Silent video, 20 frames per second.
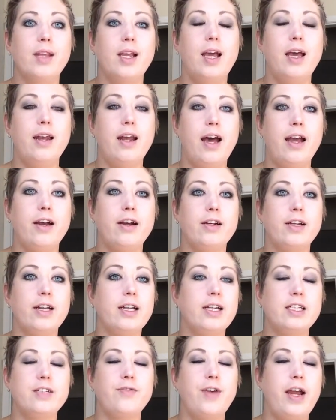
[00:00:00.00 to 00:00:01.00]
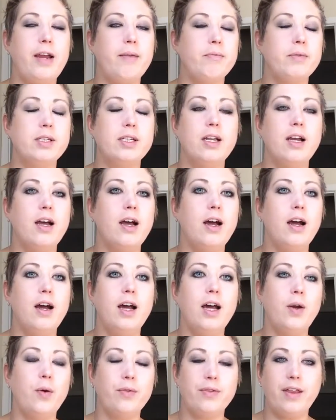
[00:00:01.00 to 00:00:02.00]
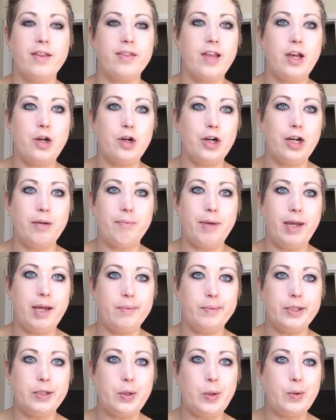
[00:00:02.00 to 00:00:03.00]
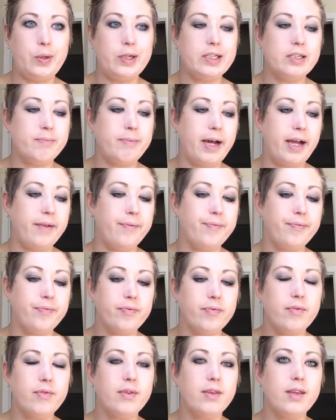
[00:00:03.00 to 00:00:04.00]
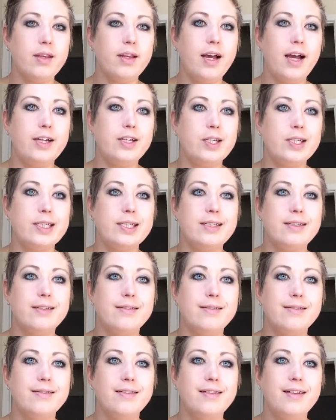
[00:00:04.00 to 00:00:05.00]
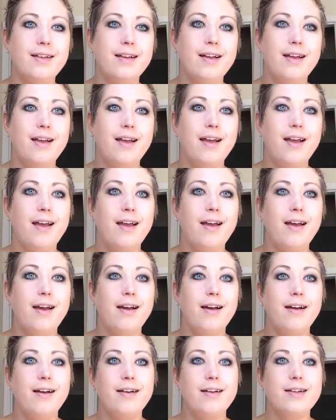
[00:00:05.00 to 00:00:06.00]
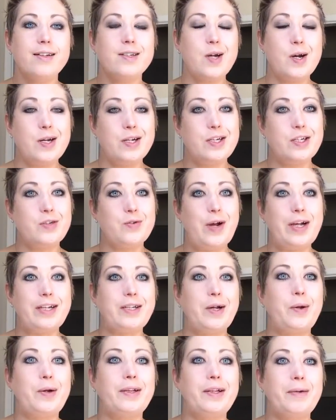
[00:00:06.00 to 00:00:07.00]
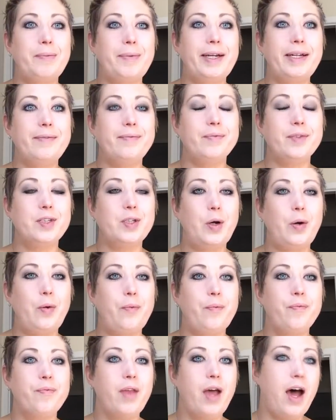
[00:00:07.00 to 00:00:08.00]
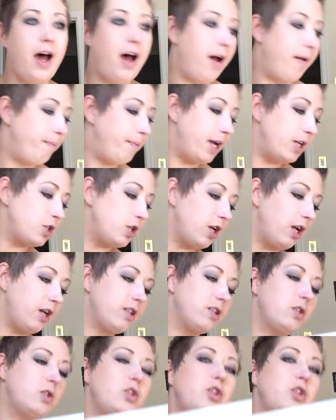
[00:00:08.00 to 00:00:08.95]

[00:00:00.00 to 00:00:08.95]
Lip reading: ironed and it's framed. I don't think that you're going to be able to notice, but I just starting to stress out a little bit. So I should also